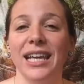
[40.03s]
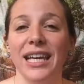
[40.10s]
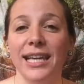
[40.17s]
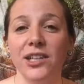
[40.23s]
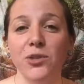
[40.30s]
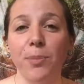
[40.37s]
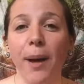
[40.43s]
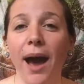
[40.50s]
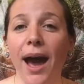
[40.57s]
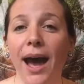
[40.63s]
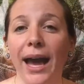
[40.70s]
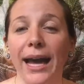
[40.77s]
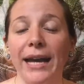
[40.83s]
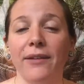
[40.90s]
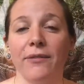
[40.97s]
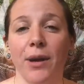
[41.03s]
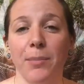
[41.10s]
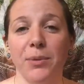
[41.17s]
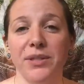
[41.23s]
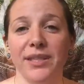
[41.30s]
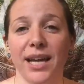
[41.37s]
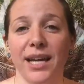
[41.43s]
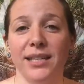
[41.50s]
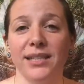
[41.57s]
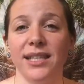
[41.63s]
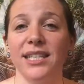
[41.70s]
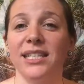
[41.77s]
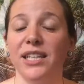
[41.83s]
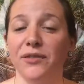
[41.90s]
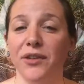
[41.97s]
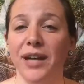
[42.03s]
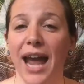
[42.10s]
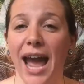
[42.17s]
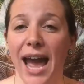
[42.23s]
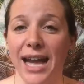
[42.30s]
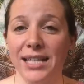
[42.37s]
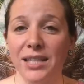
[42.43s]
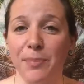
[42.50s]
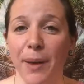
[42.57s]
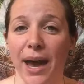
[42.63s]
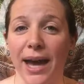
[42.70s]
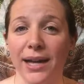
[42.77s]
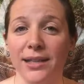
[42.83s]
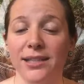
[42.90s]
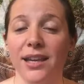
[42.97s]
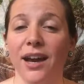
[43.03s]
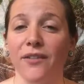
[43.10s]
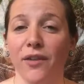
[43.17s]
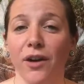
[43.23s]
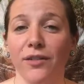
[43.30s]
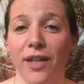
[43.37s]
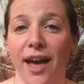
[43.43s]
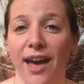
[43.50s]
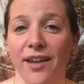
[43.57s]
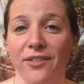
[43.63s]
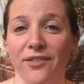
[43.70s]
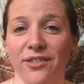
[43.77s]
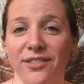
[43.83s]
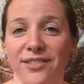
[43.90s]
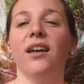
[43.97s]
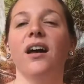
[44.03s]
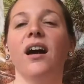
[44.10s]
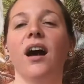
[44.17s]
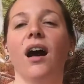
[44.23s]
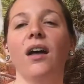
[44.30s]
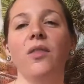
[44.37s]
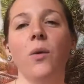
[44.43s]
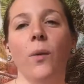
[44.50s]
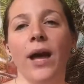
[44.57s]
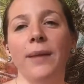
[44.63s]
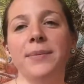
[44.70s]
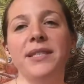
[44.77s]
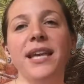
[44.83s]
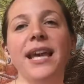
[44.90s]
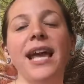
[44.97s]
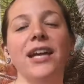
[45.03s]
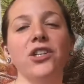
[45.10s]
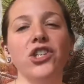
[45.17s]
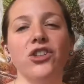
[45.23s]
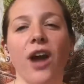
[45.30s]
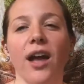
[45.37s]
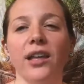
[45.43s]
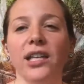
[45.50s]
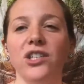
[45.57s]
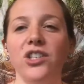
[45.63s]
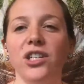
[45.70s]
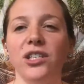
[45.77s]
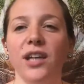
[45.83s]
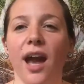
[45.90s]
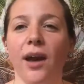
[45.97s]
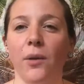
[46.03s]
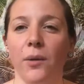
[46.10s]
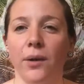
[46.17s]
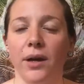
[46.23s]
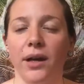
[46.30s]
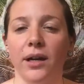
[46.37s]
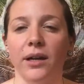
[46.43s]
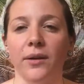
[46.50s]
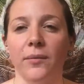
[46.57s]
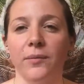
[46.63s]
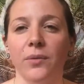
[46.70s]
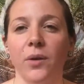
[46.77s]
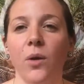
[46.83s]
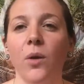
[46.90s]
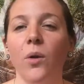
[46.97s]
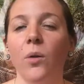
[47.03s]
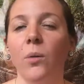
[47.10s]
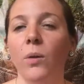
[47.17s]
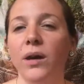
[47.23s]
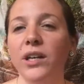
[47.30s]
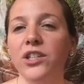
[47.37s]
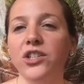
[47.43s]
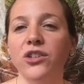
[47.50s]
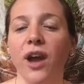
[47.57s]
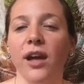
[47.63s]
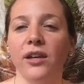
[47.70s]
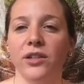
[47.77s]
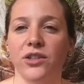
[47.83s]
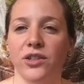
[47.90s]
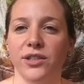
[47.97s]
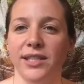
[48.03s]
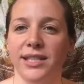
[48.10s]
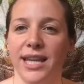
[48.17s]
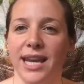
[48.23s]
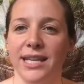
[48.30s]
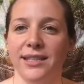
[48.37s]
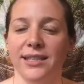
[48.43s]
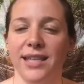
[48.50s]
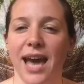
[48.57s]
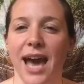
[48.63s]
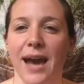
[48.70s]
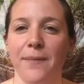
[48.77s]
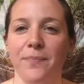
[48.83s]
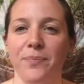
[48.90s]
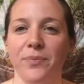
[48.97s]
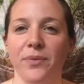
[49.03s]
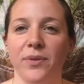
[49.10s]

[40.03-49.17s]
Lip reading: each pie represents a different aspect of our life. On the website astrology.org, one astrologer states that